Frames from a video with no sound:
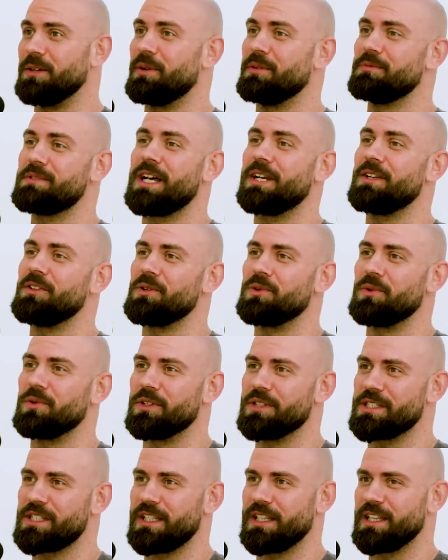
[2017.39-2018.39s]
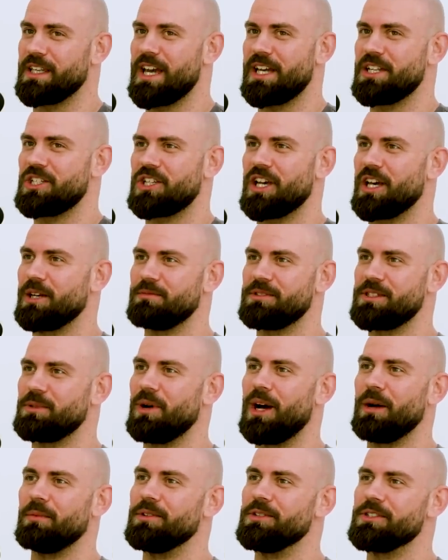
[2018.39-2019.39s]
I'm telling the audience here, gain shape, see what
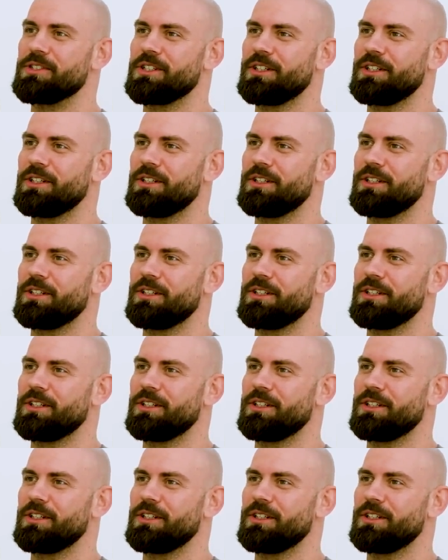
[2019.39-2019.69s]
happens.